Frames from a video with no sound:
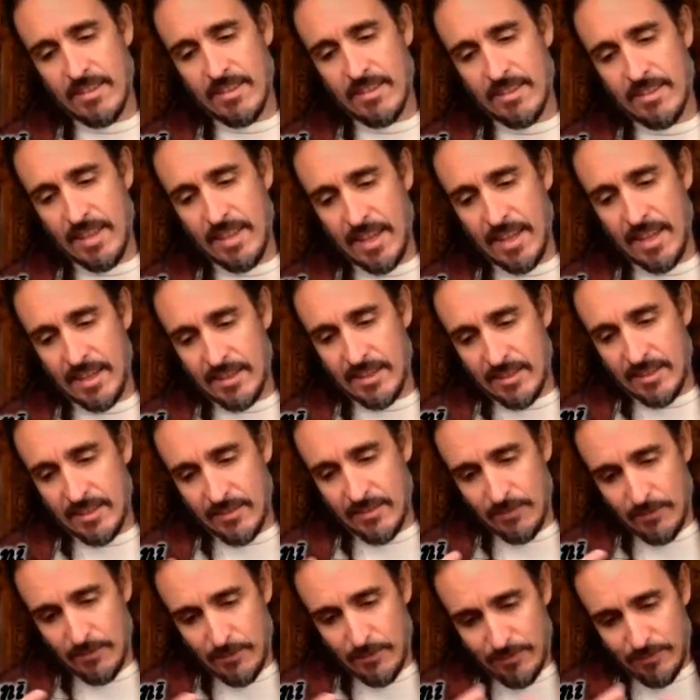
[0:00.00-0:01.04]
they
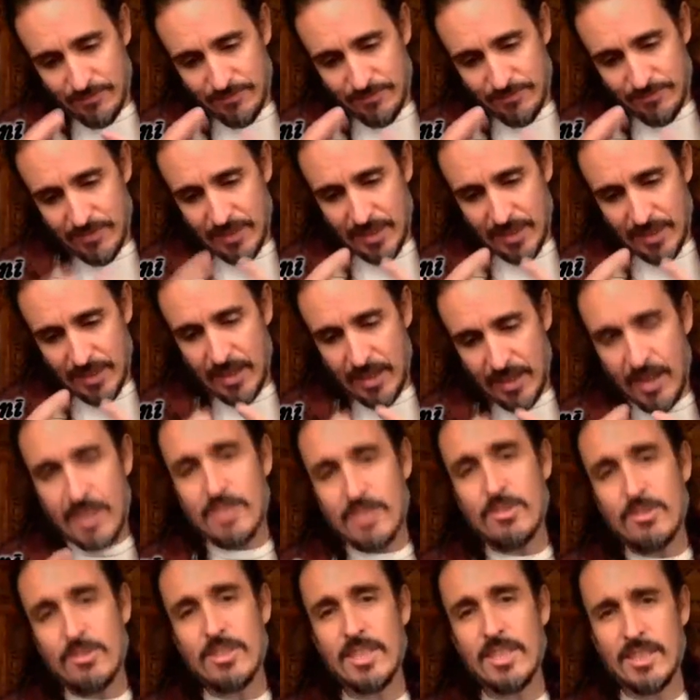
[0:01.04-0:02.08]

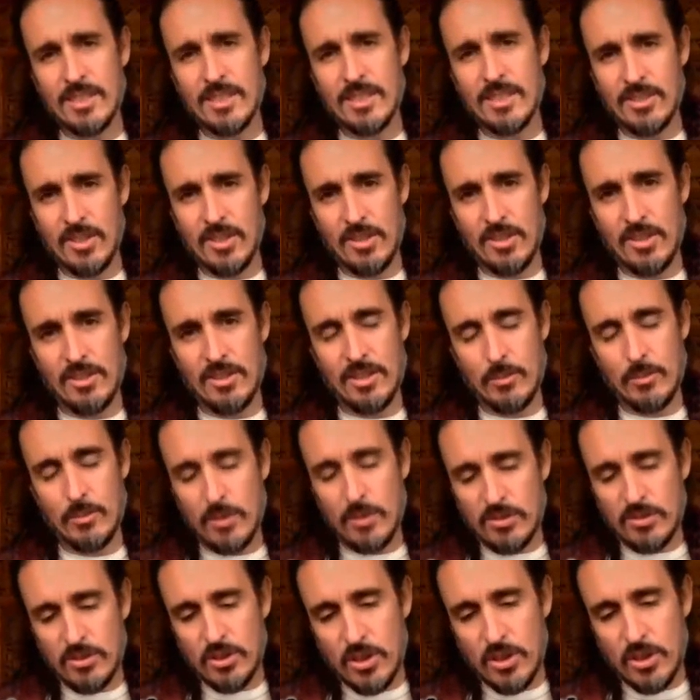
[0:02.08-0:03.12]
contradict each other. It wants
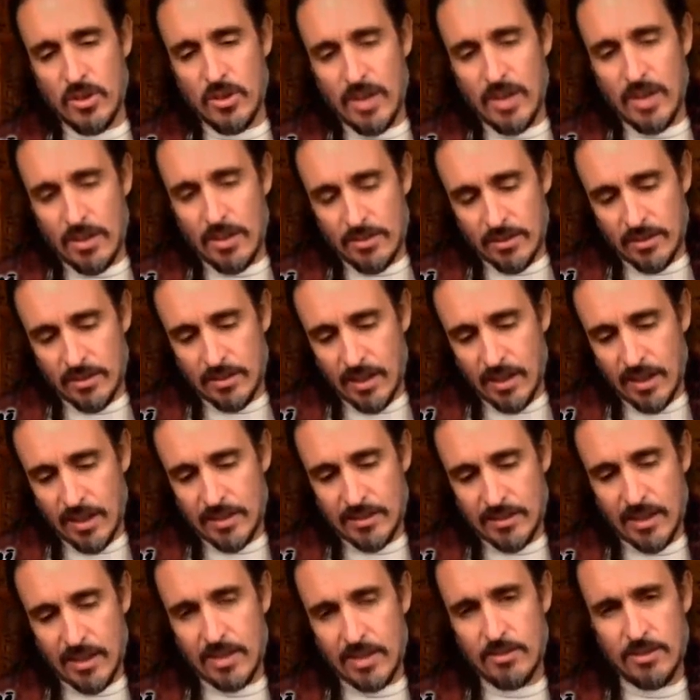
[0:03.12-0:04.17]
to show how the lies
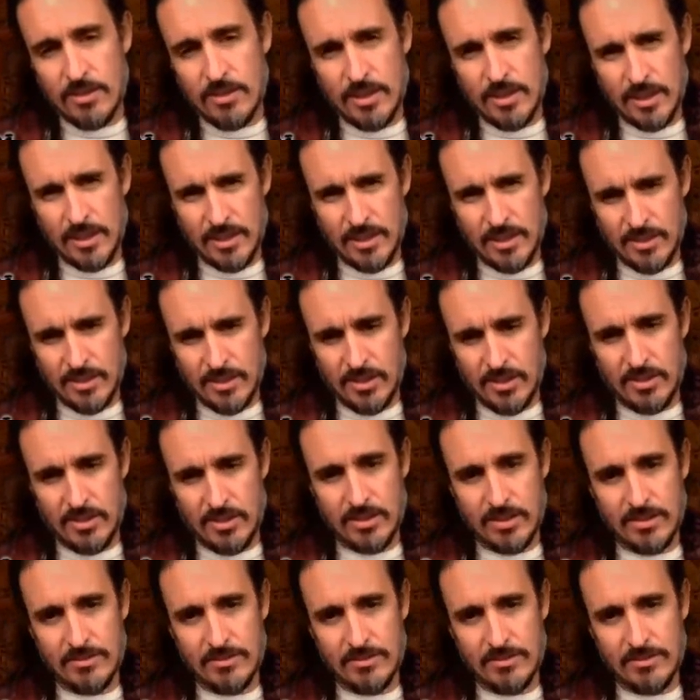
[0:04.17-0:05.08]
contradict each other.